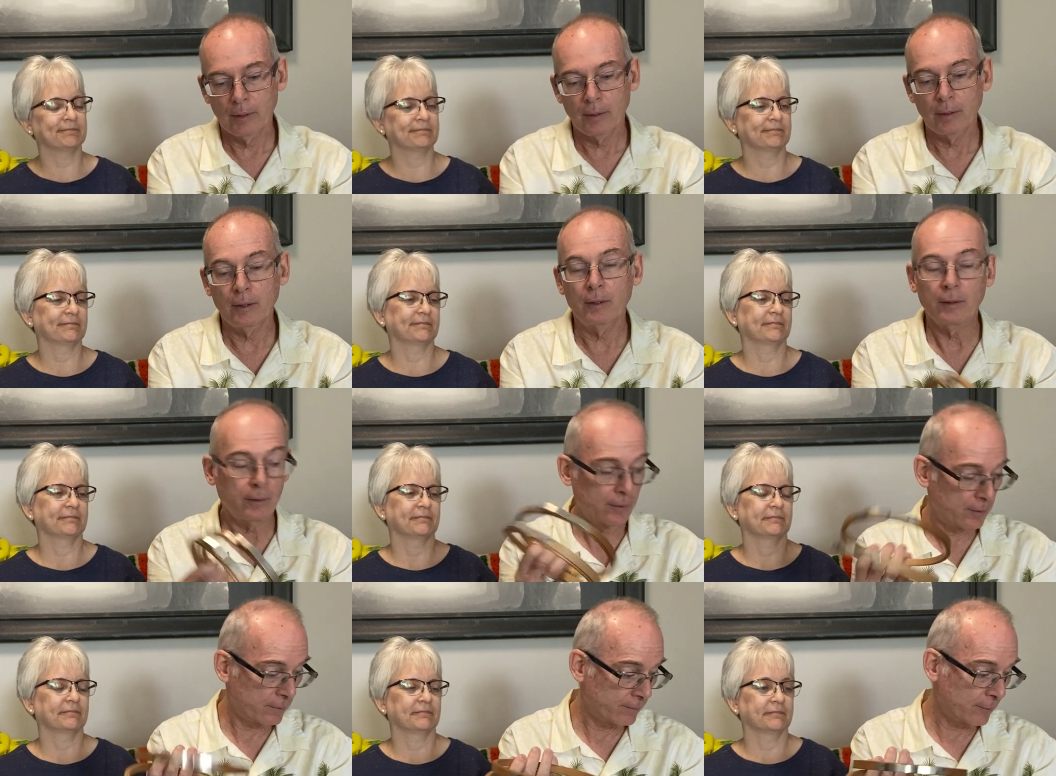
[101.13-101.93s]

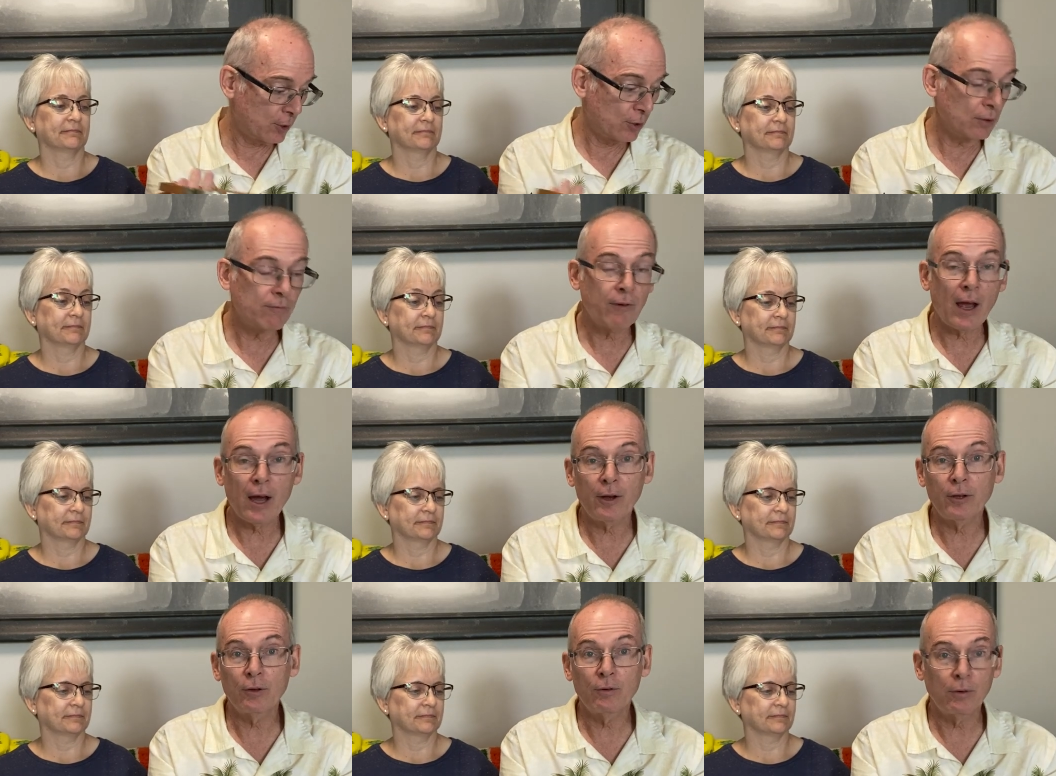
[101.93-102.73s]
Speaker 1: there's good
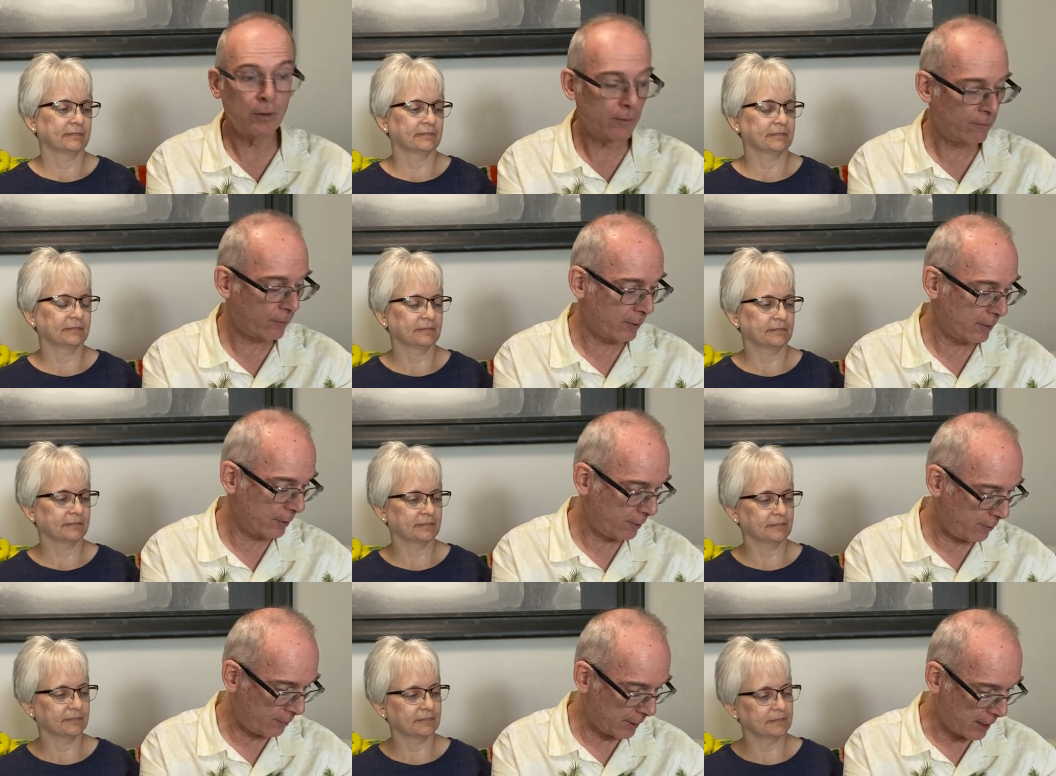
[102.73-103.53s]
value for a
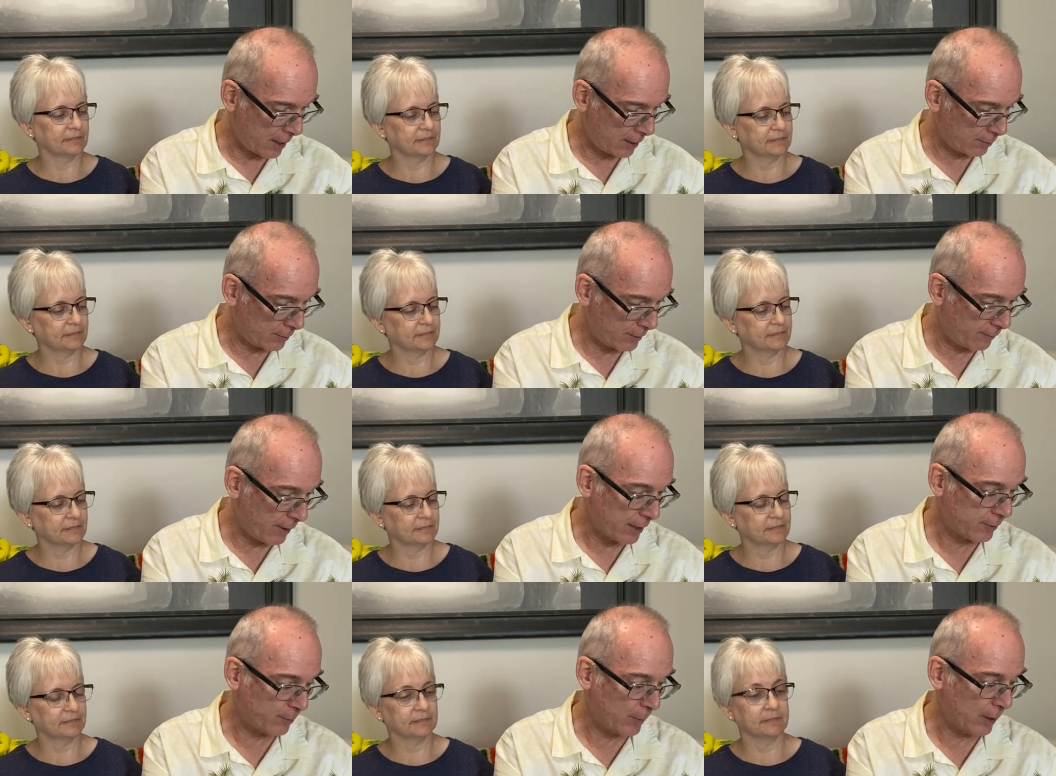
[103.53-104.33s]
$3
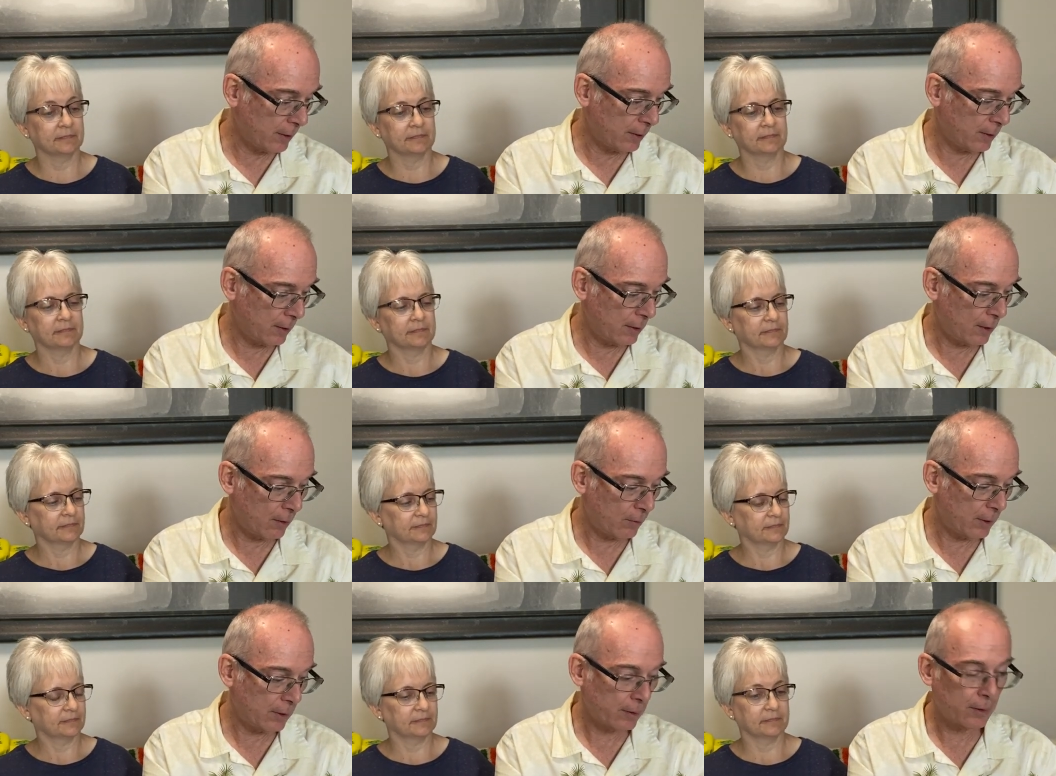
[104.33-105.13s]
investment. You know,
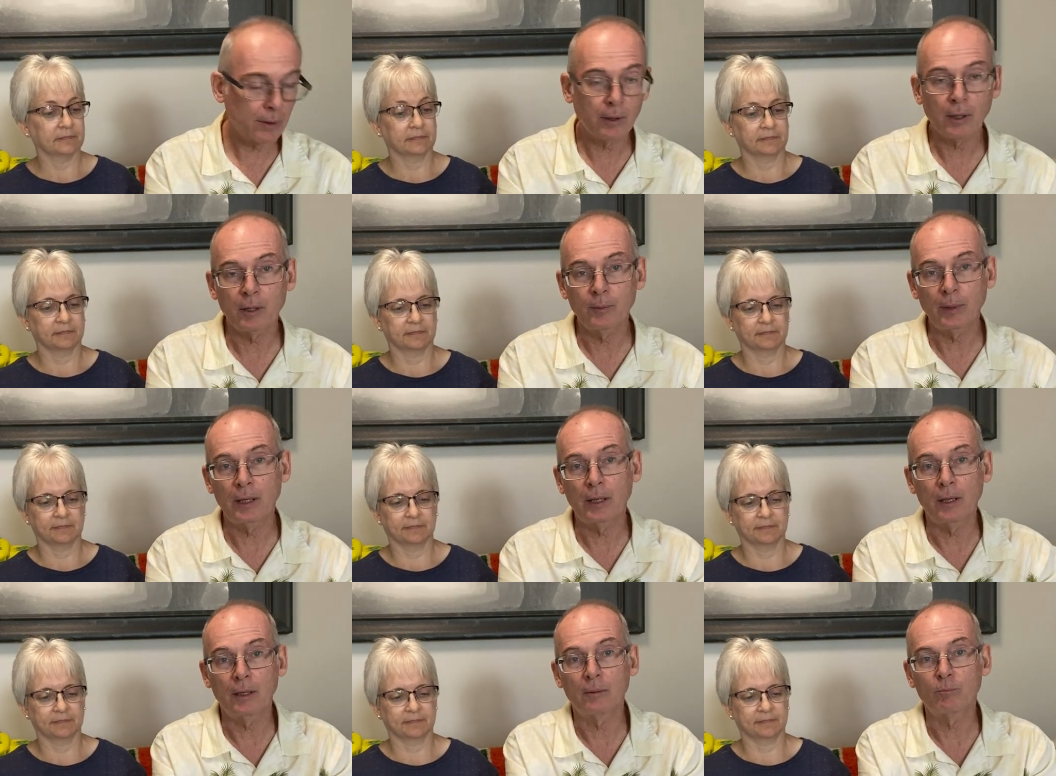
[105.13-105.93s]
we're going to be
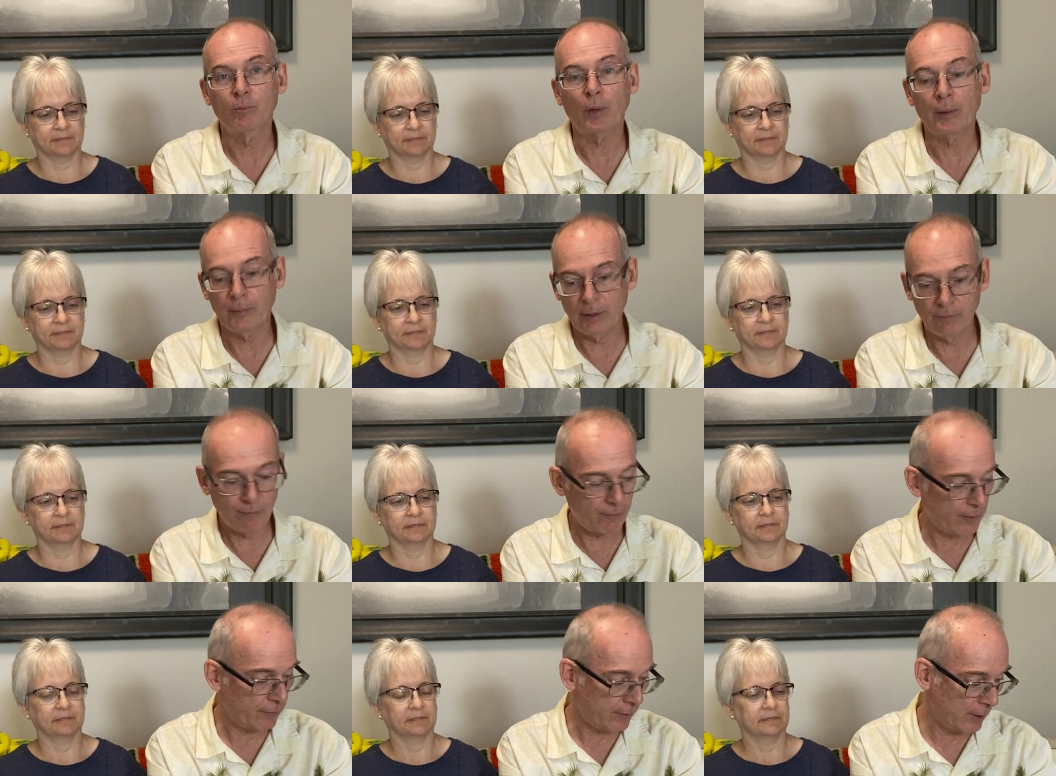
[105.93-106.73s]
getting probably
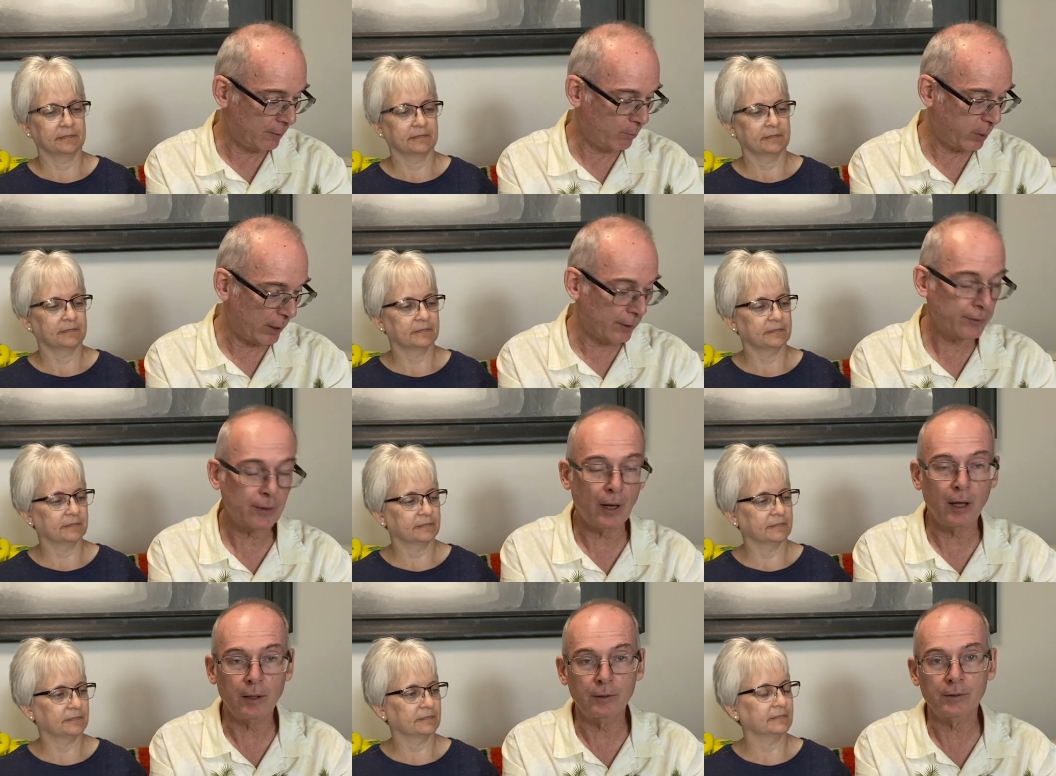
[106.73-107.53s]
50 plus
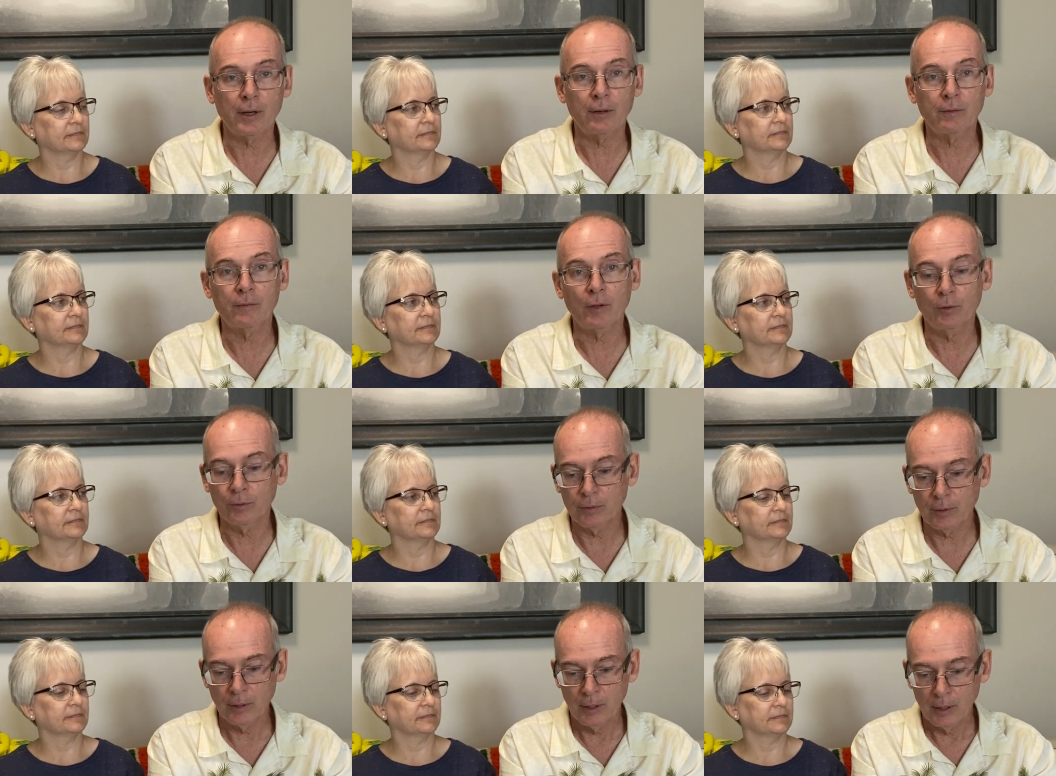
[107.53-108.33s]
dollars out of
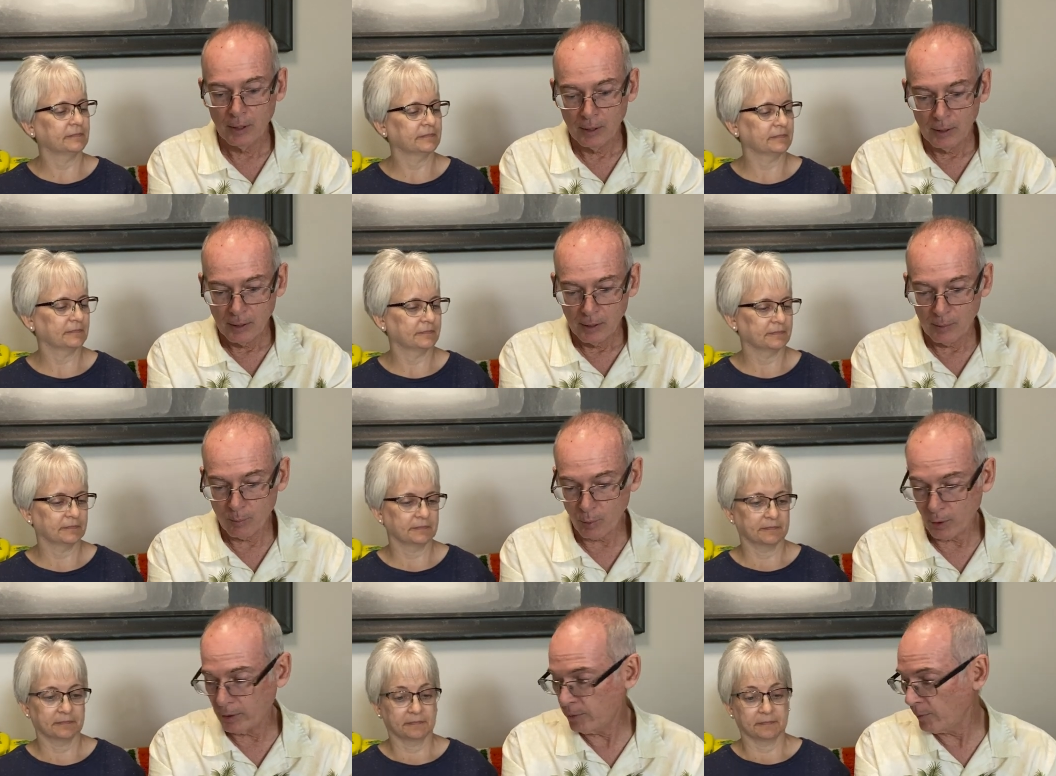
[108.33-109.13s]
those
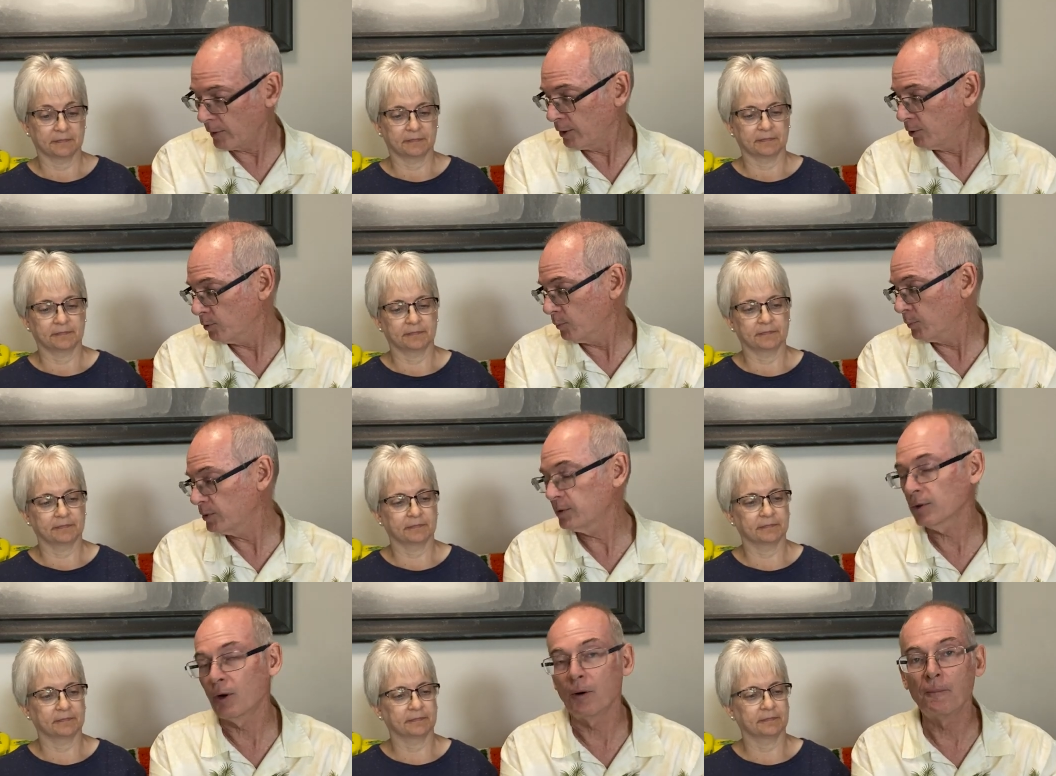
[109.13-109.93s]
embroidery hoops.
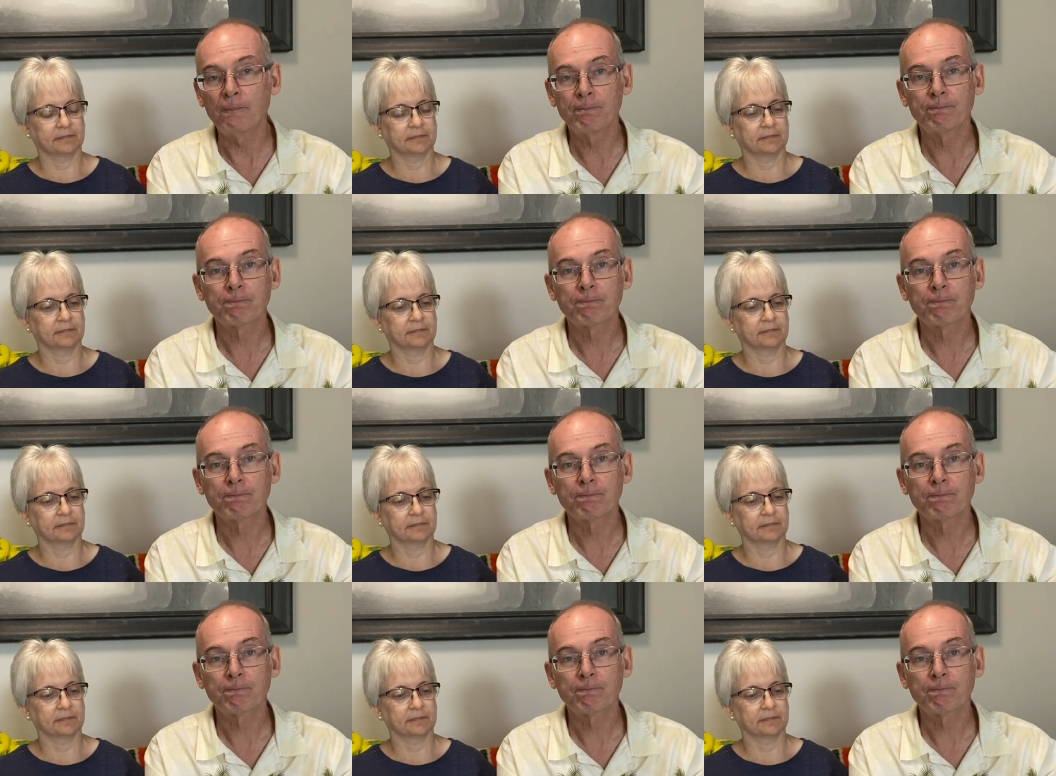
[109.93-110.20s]
So